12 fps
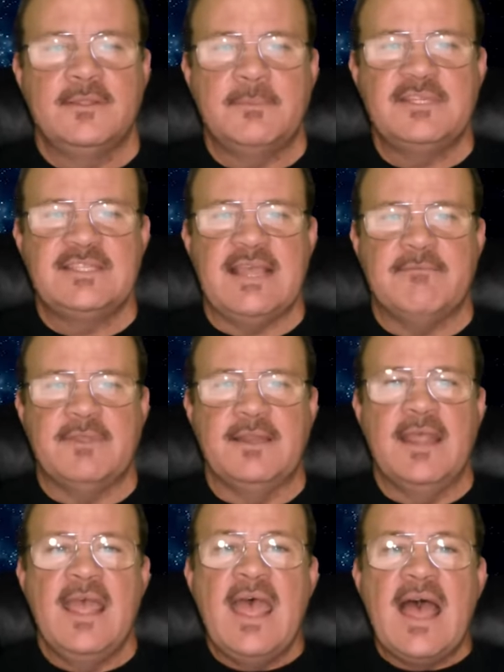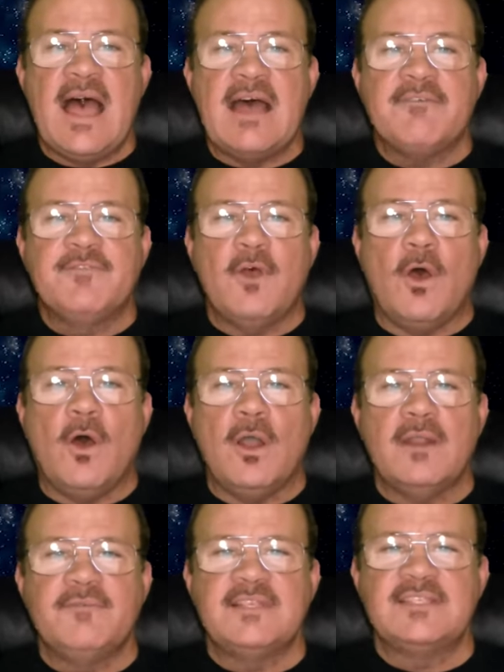Number seven, after
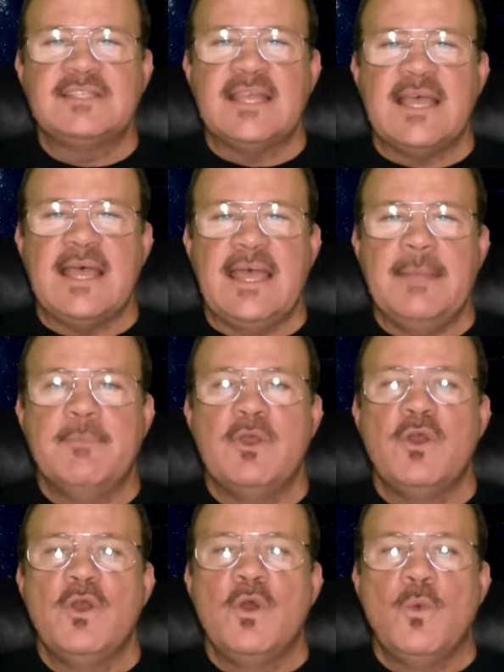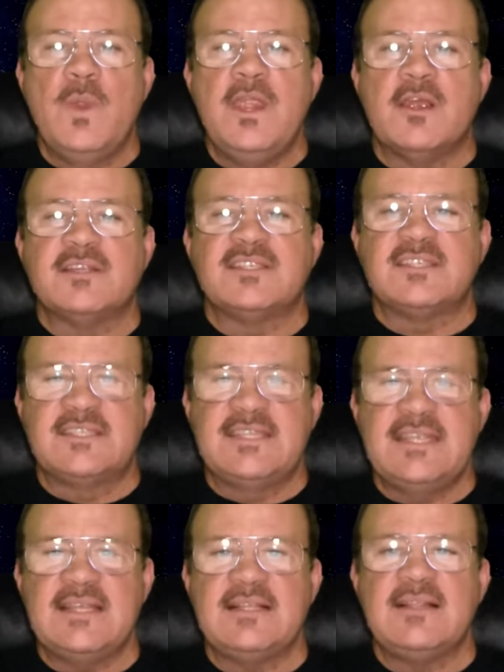all of this time, we are
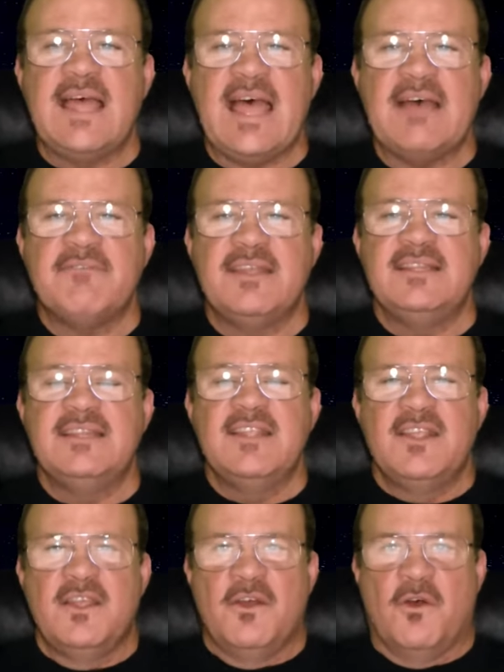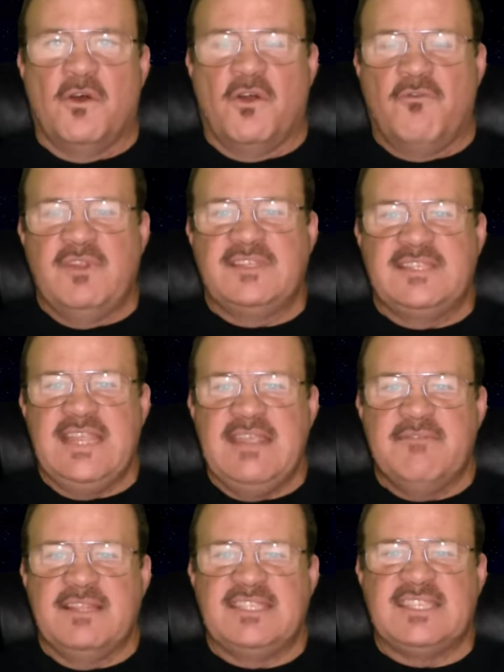still having or, or
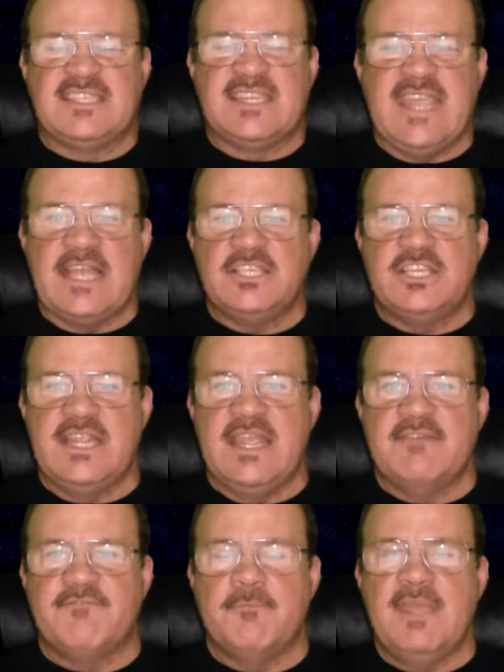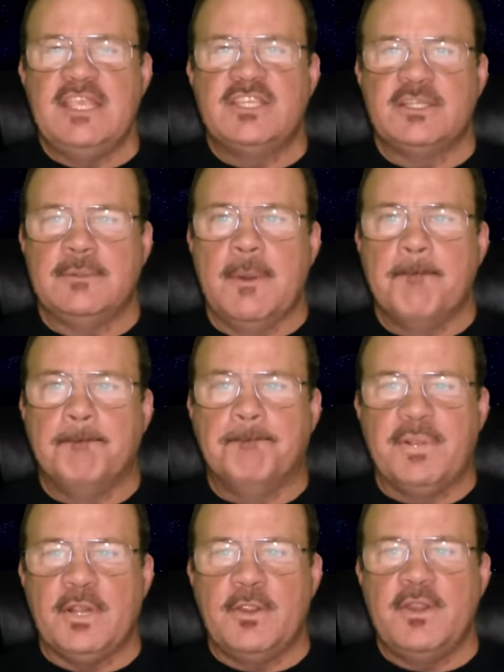receiving sketchy information,
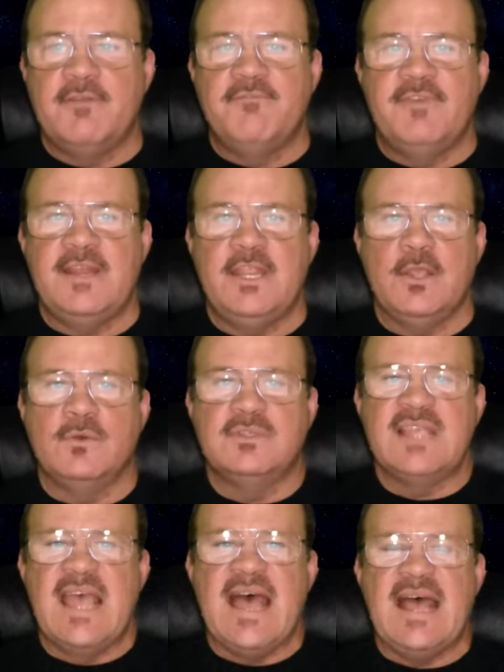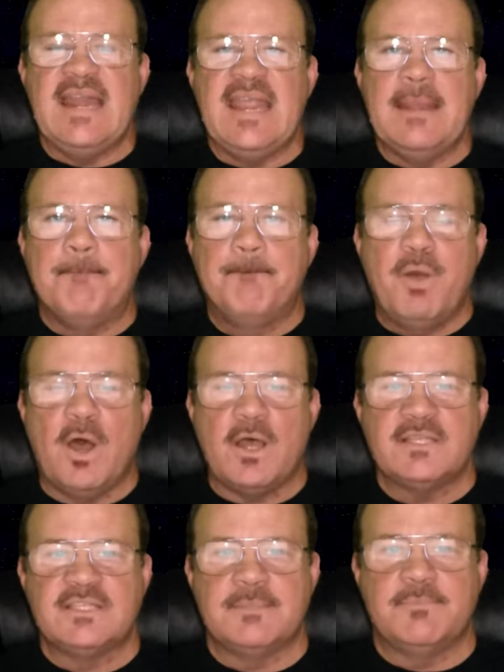blurred videos, and
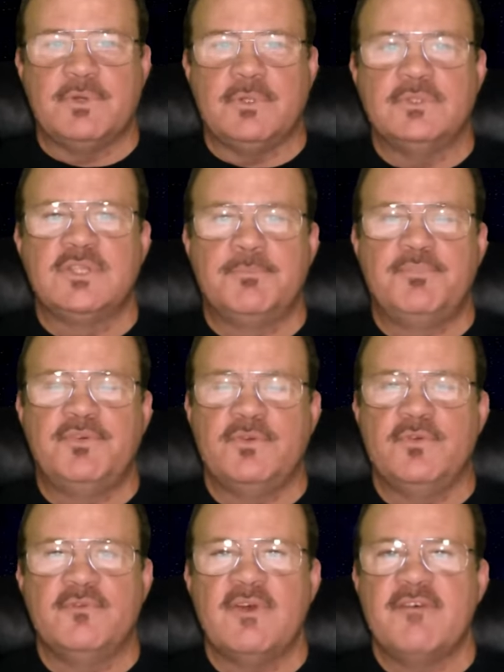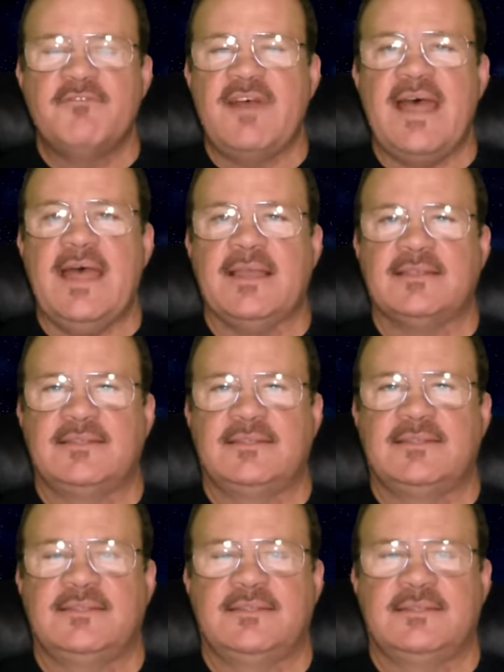impossible to prove
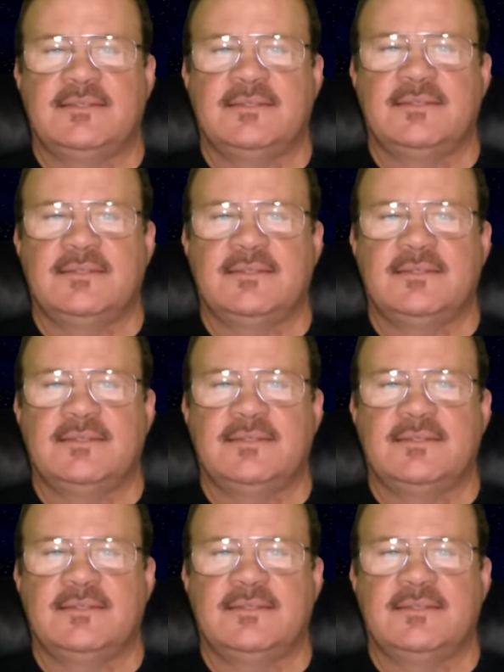facts.